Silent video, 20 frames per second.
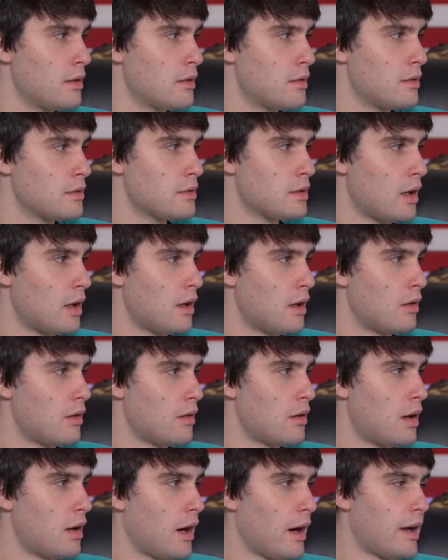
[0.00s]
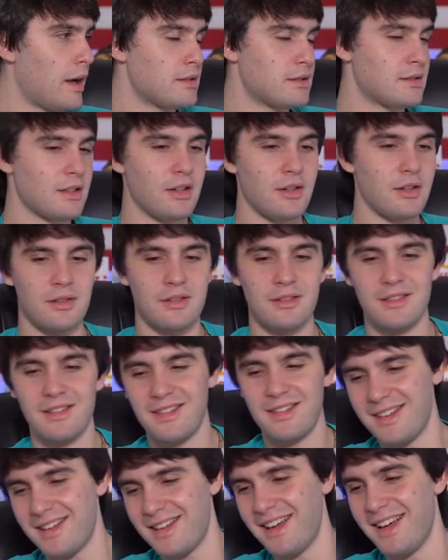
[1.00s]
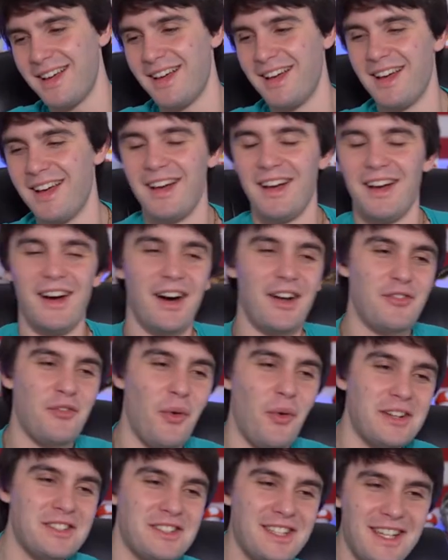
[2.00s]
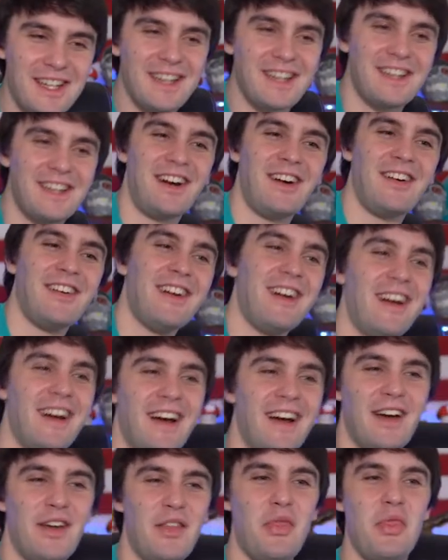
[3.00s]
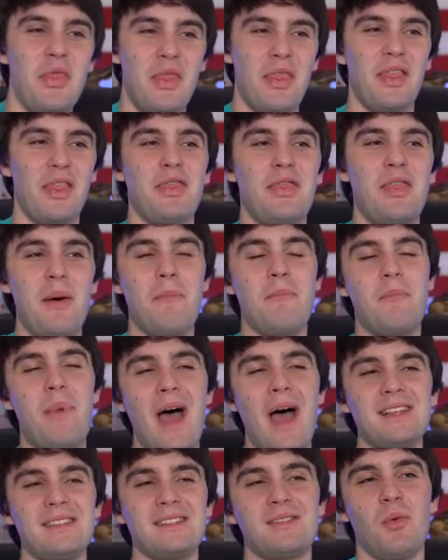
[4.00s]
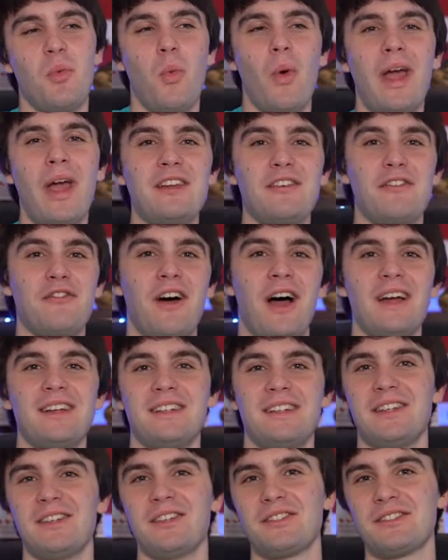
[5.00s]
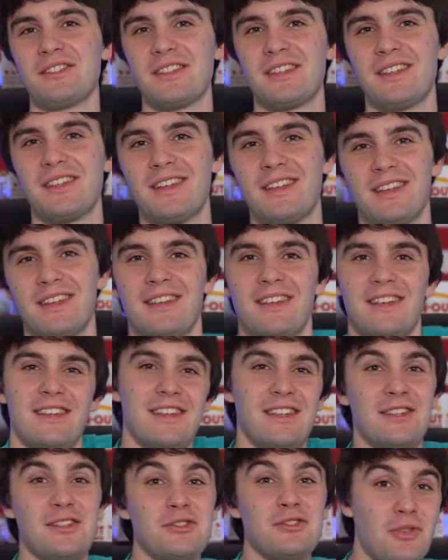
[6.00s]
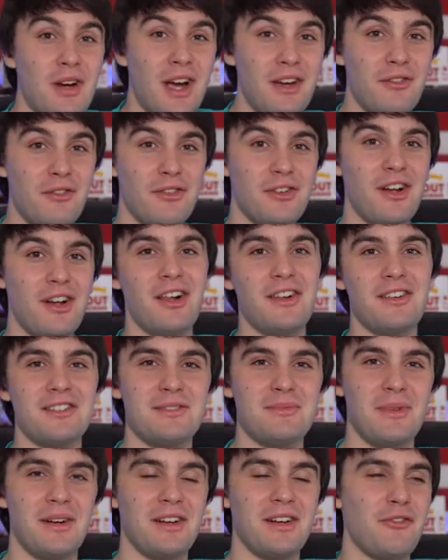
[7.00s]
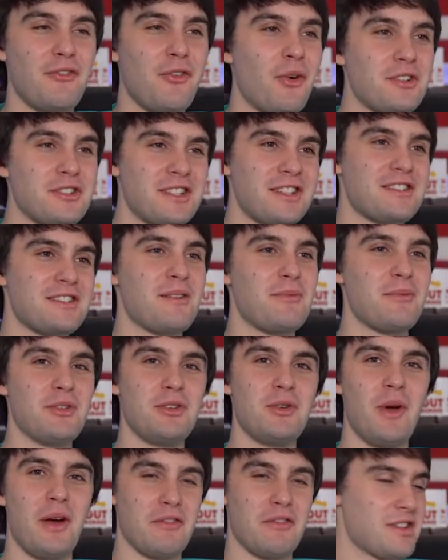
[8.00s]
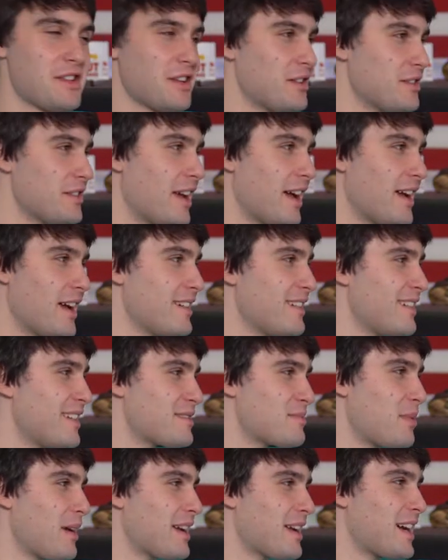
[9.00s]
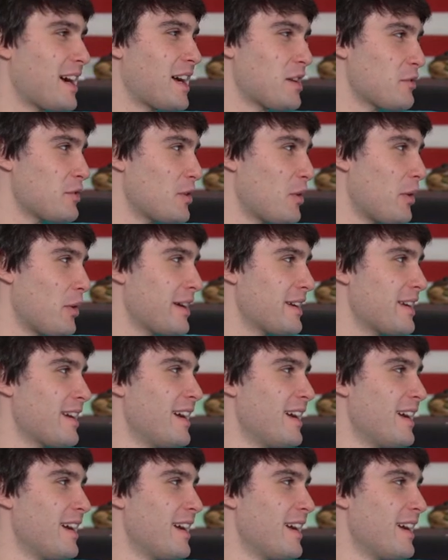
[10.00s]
So, all right. So, unfortunately, you know, the best way to find deals is driving for dollars, but unfortunately, it's something you do every single day. It's probably kind of annoying.